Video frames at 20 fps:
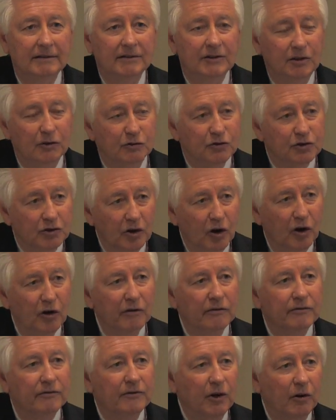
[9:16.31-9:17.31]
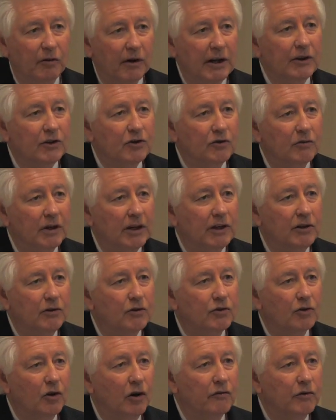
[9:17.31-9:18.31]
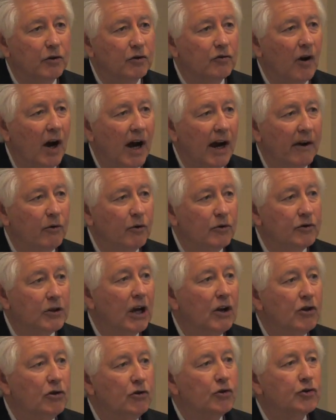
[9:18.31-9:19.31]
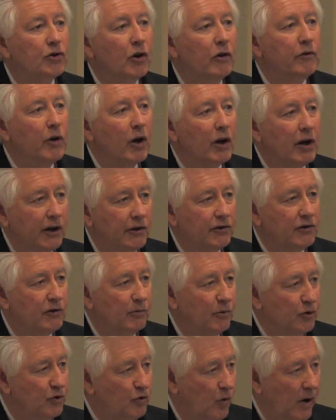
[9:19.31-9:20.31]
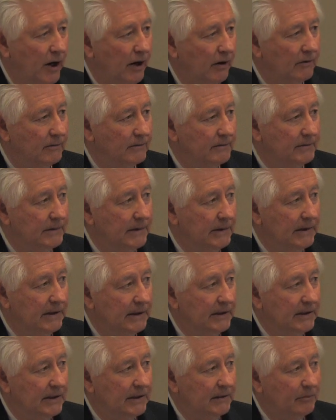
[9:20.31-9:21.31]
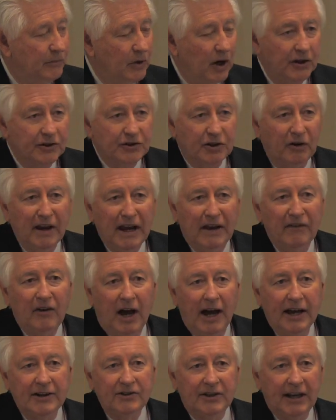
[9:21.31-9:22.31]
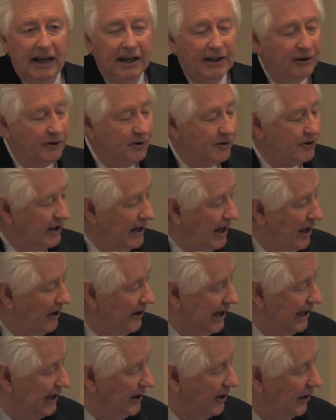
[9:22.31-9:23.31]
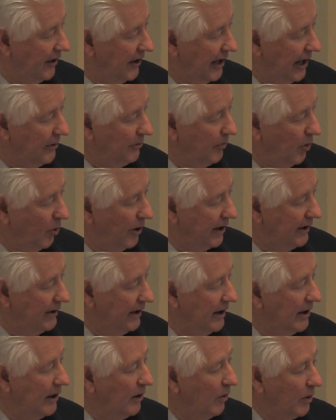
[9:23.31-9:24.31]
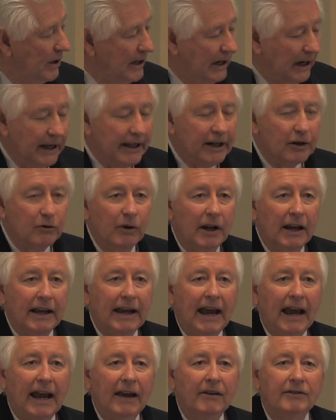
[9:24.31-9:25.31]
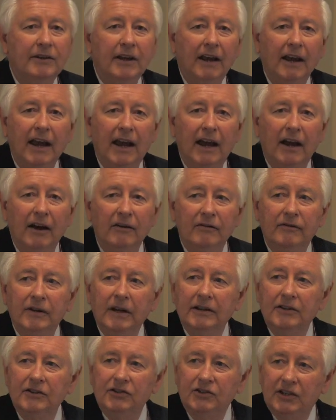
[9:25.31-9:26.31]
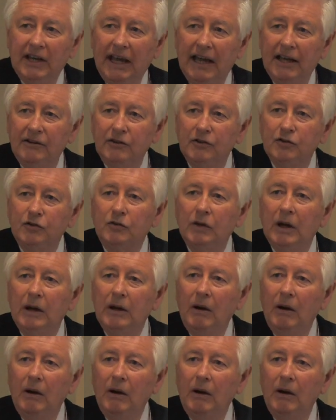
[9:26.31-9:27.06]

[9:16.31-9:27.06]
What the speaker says: You serve your industry, you serve your drivers, you serve your customers well. But also have high standards, and I'll end on that point. We literally have to have standards